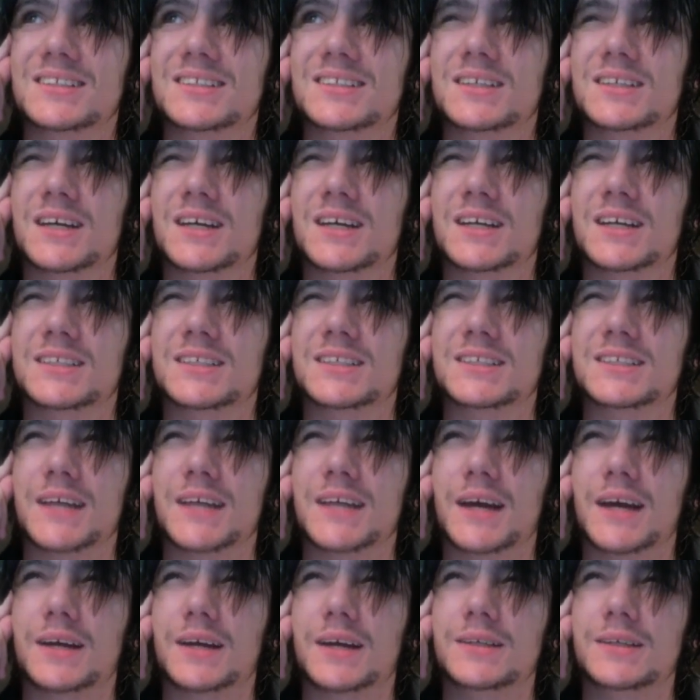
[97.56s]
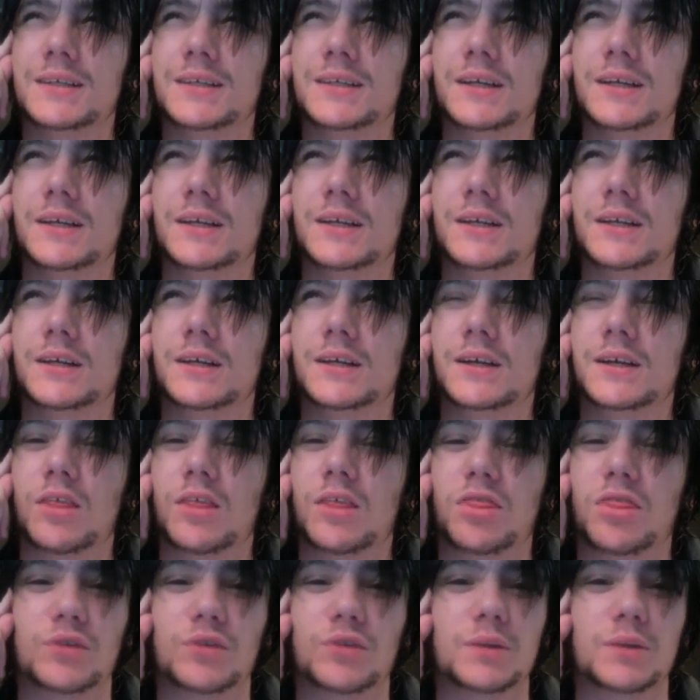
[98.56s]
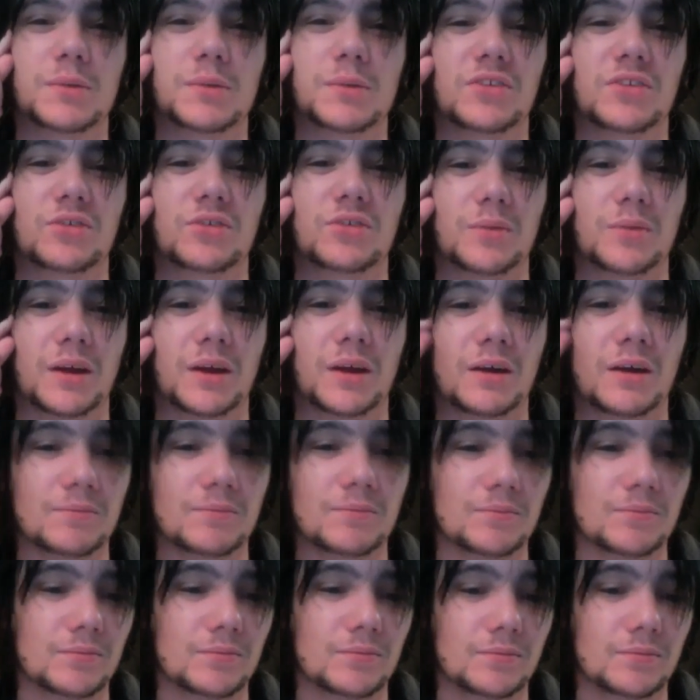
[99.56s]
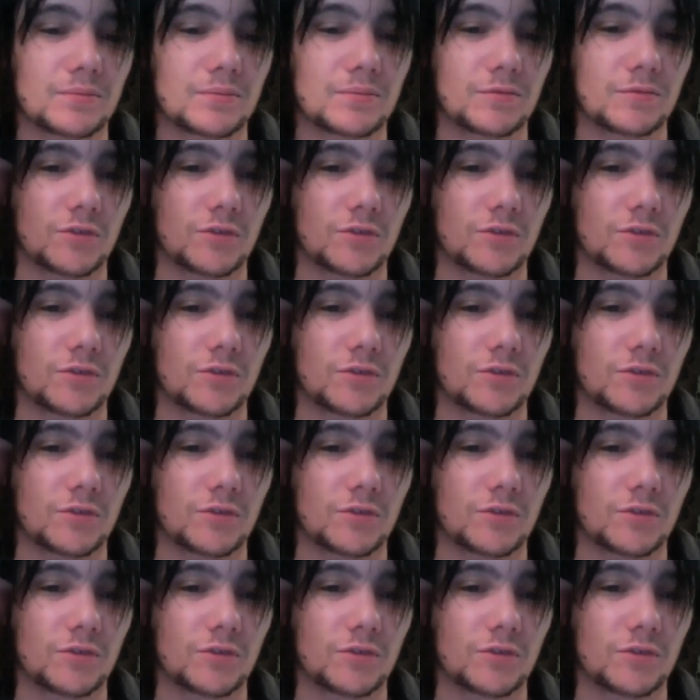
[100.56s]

It's exactly 3 months from now to